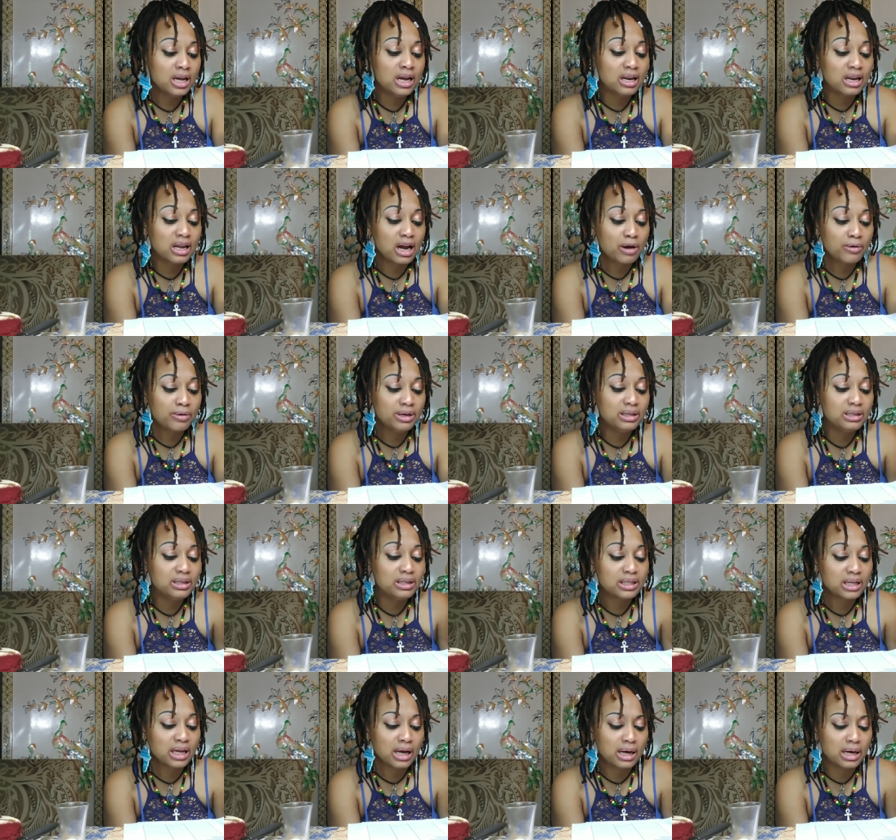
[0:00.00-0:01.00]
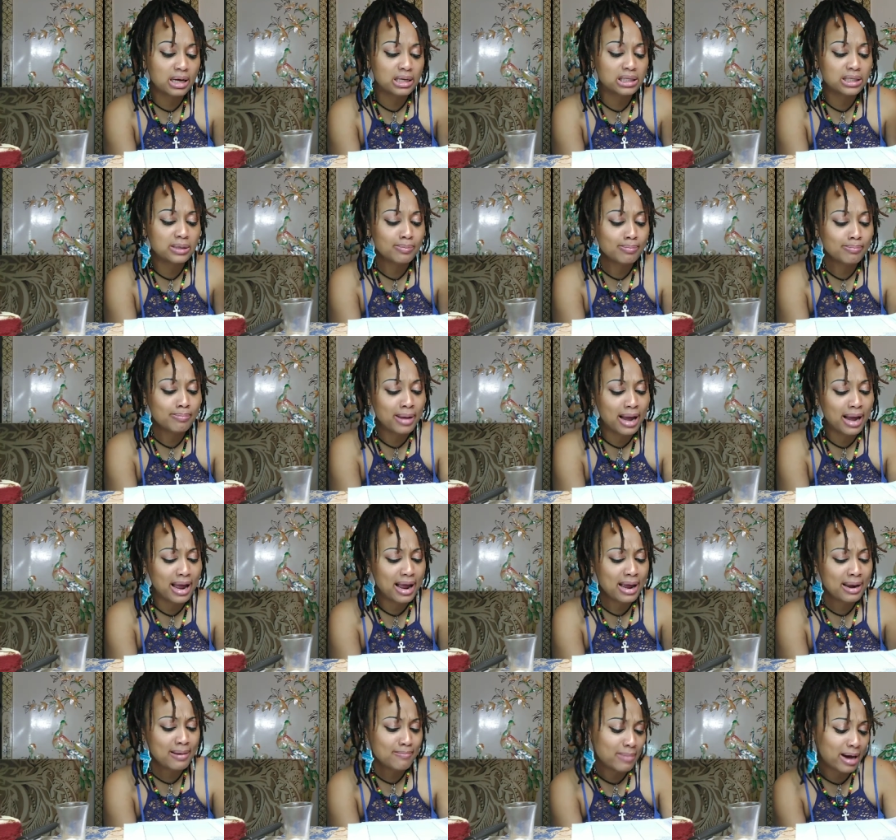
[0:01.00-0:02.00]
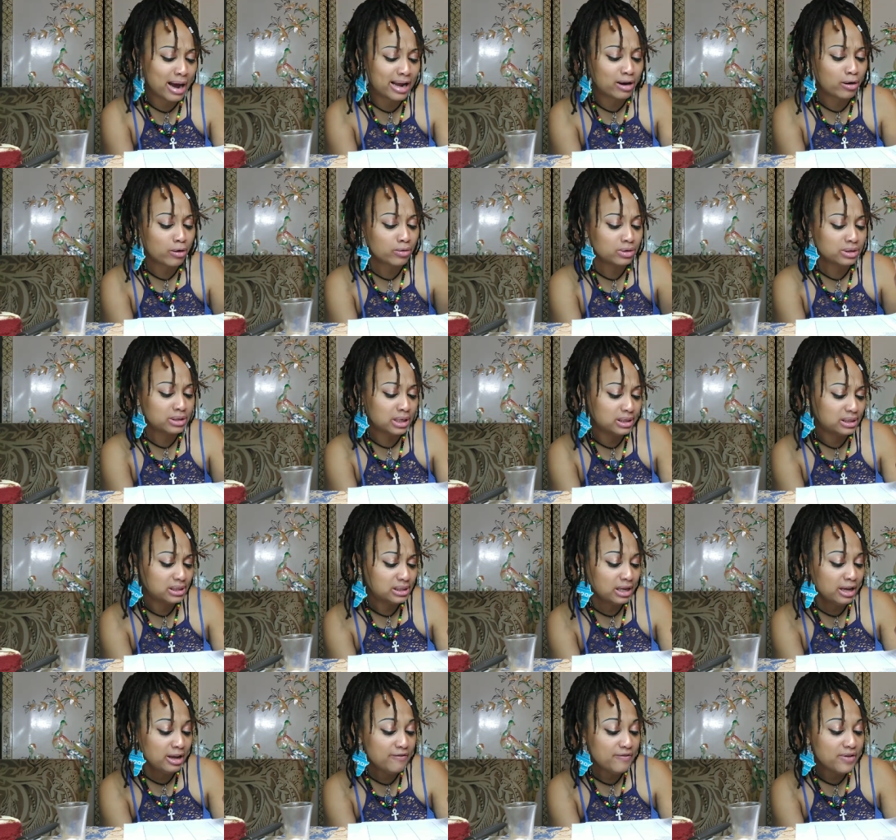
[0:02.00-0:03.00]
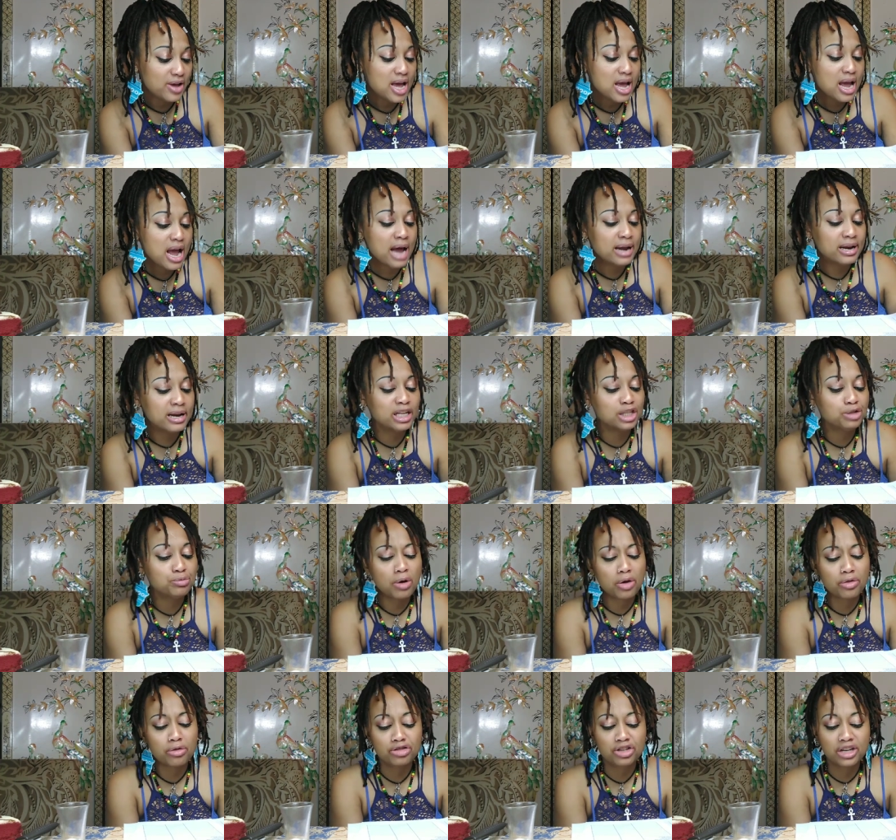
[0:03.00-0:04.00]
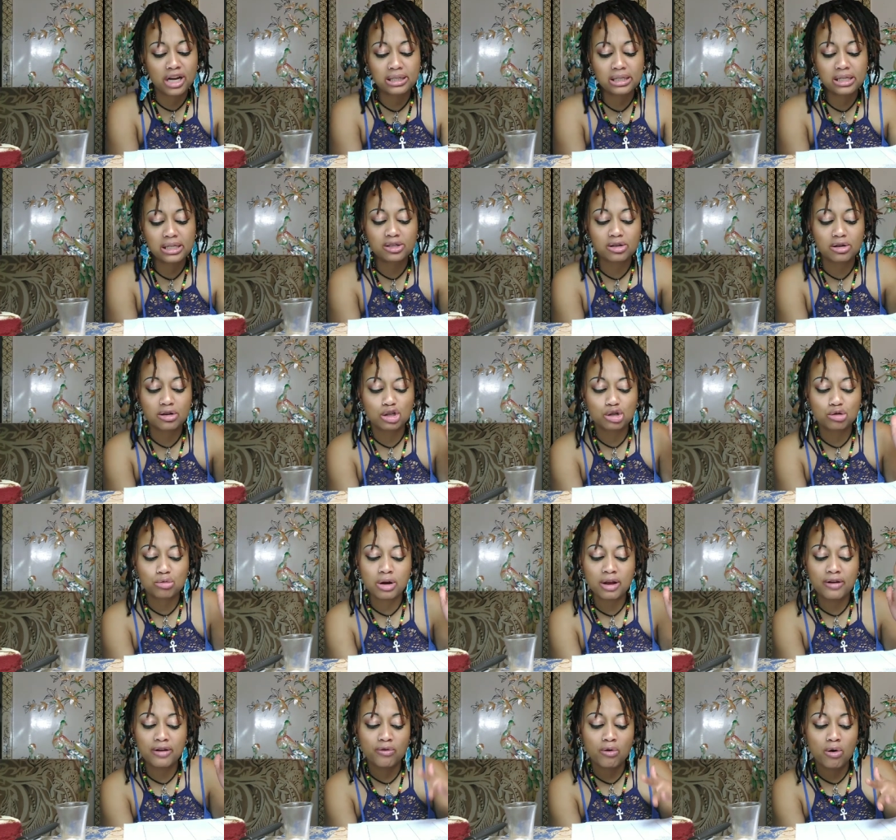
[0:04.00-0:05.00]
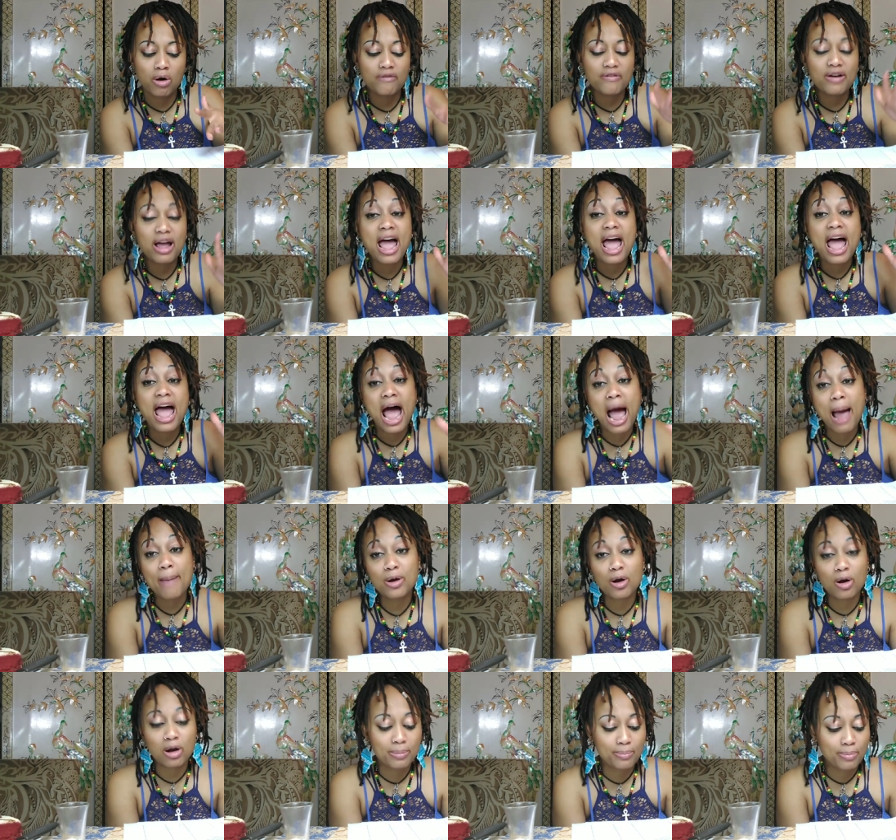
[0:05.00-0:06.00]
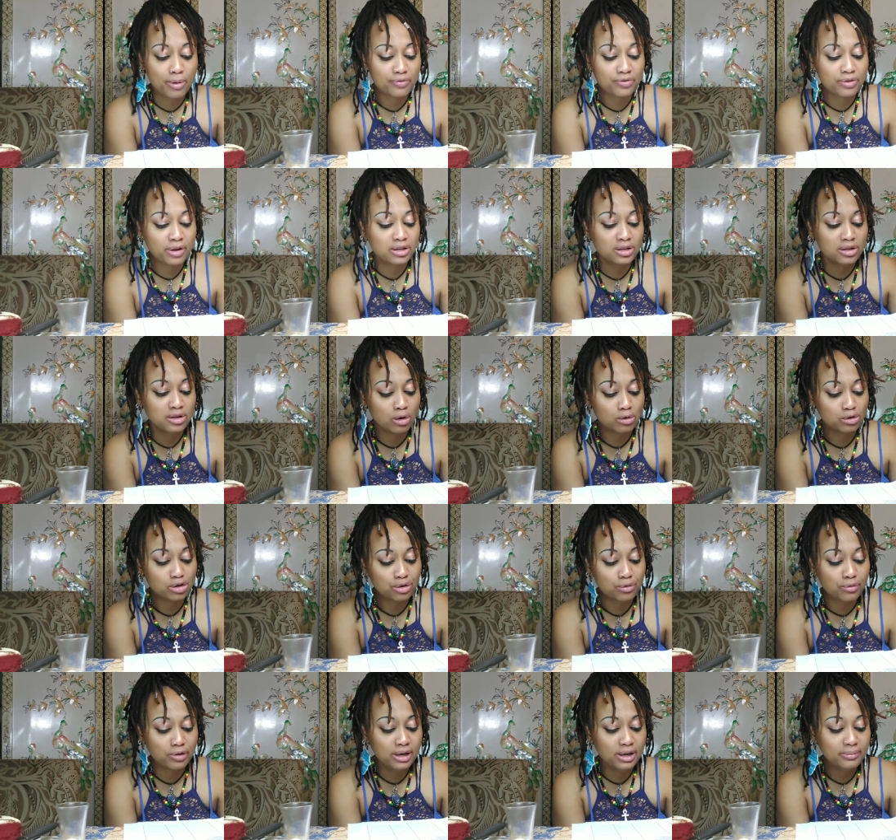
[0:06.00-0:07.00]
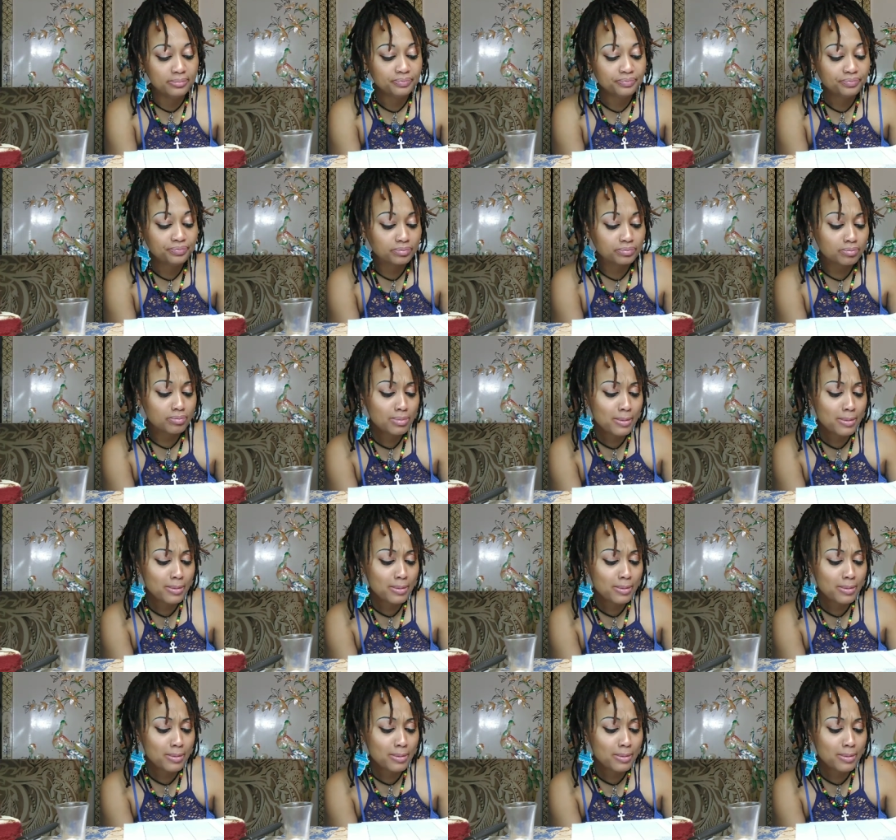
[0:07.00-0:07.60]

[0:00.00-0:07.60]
King Larry's sons, Matt and Mike, are on 16th, and then his brother Jesse is on the 24th. Happy early birthday to those three.